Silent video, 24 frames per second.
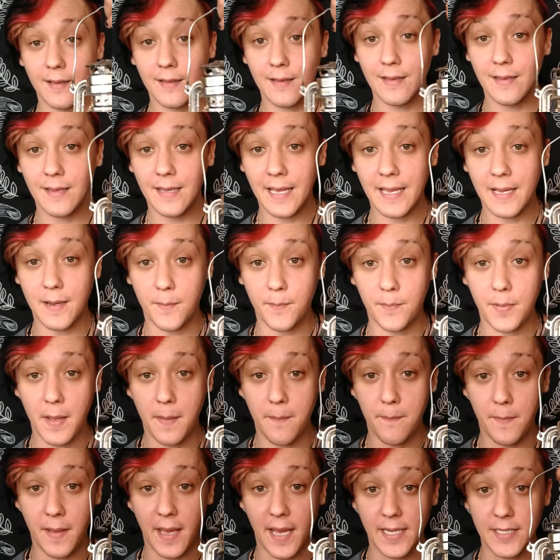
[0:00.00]
lamp
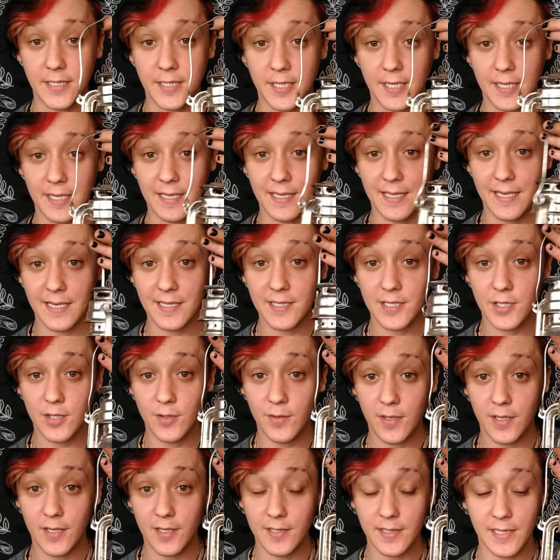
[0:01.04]
magic. Yes,
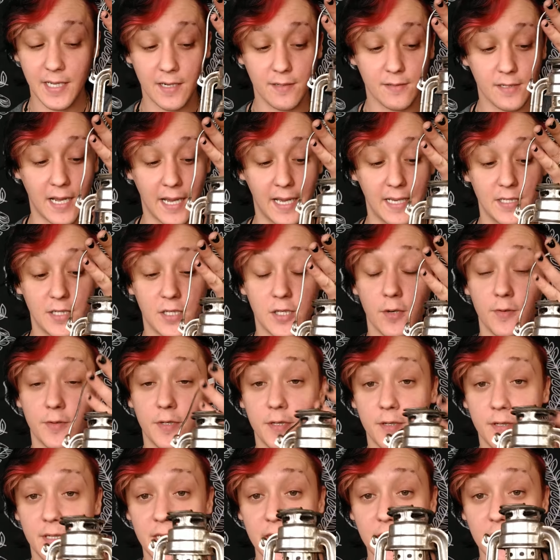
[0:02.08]
you heard that right. So
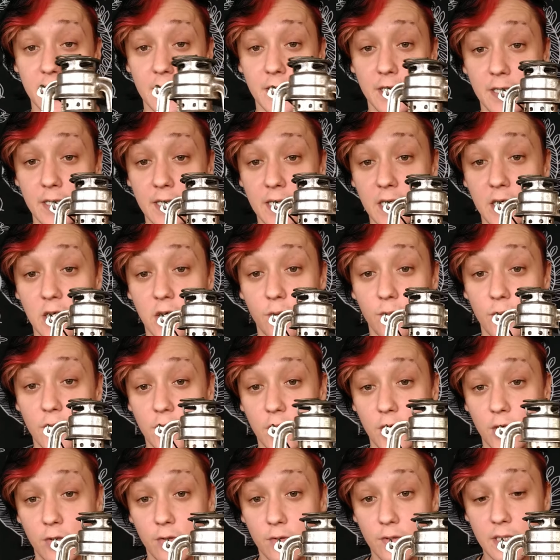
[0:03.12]
traditionally, you would
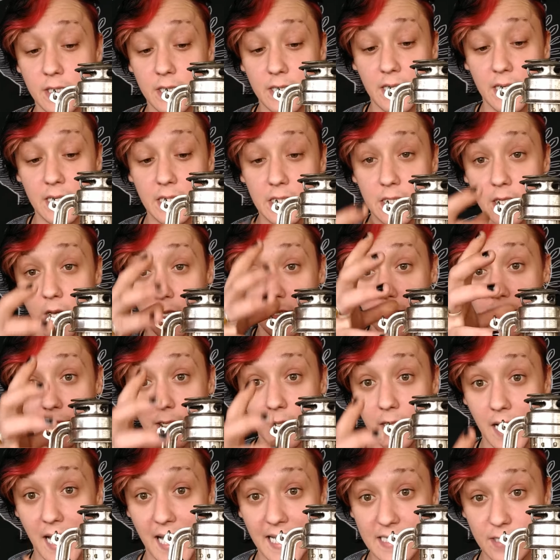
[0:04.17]
use the solid
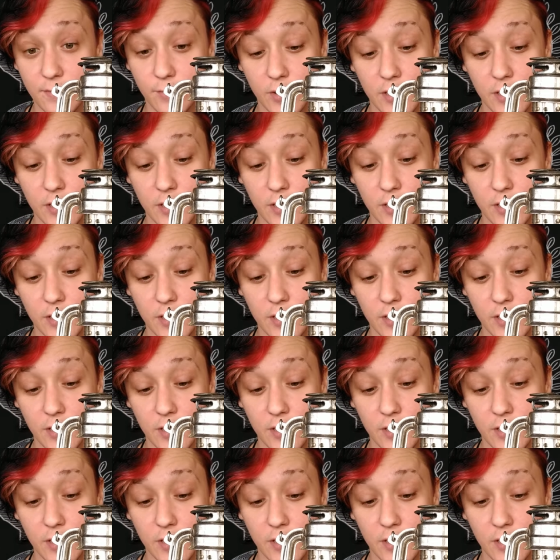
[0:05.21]
glass